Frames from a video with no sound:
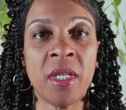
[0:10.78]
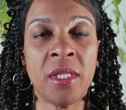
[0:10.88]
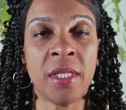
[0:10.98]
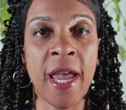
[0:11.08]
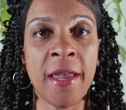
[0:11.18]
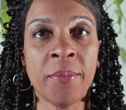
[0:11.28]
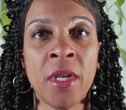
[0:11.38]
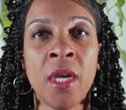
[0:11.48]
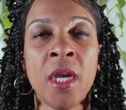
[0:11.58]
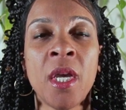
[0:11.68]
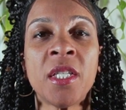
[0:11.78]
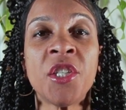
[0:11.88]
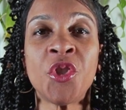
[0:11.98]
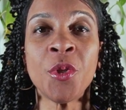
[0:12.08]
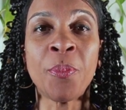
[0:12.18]
me today.
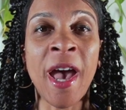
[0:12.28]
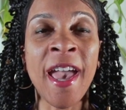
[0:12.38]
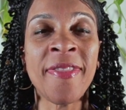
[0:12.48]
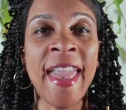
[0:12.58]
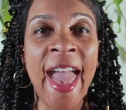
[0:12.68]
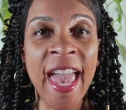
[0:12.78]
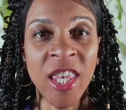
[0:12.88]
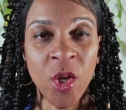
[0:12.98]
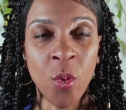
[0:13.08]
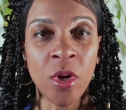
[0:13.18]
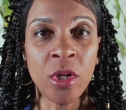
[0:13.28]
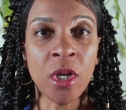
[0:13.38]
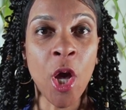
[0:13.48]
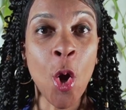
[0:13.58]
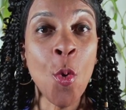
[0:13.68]
Did you buy the
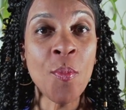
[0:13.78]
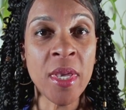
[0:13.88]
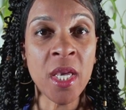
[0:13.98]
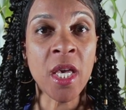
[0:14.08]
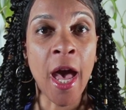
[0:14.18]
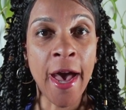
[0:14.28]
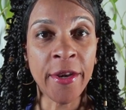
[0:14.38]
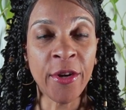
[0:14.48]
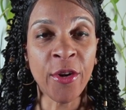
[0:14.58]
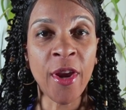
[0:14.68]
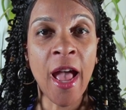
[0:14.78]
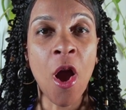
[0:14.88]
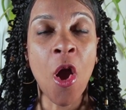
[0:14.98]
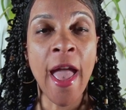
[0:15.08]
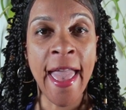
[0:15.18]
AccuQuilt Go cutter
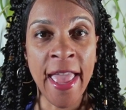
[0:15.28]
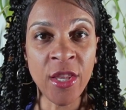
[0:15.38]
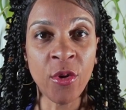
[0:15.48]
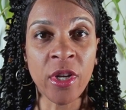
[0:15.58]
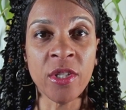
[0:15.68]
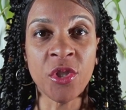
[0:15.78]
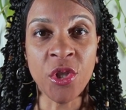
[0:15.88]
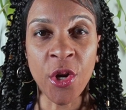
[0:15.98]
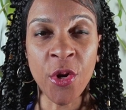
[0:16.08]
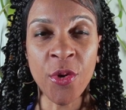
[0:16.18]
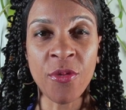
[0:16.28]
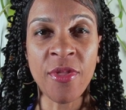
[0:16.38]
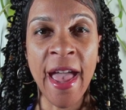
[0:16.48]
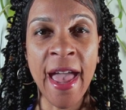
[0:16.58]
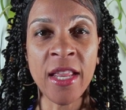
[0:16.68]
and you're concerned
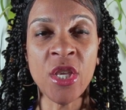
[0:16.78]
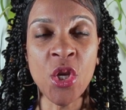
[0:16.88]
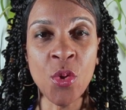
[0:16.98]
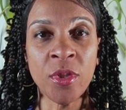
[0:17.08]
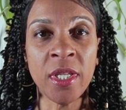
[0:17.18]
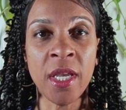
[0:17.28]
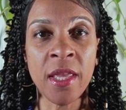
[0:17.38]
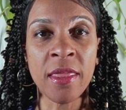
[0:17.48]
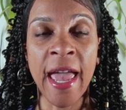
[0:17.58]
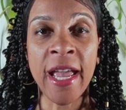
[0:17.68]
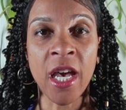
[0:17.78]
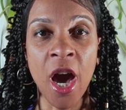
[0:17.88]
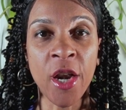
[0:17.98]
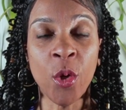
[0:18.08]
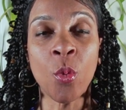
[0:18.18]
that using that
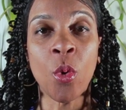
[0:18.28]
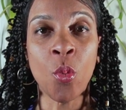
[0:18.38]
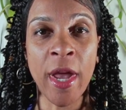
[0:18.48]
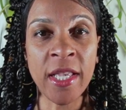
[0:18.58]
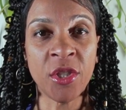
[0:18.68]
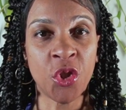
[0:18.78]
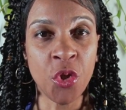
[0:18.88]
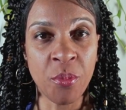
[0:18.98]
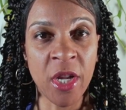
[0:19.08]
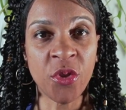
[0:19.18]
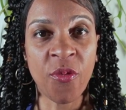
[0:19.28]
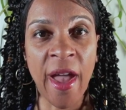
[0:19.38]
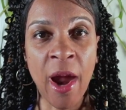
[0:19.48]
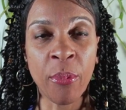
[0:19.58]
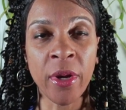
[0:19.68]
cutter will waste too much
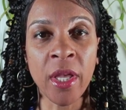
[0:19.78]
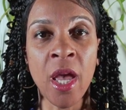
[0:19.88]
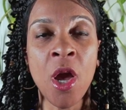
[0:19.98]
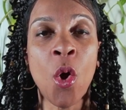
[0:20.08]
fabric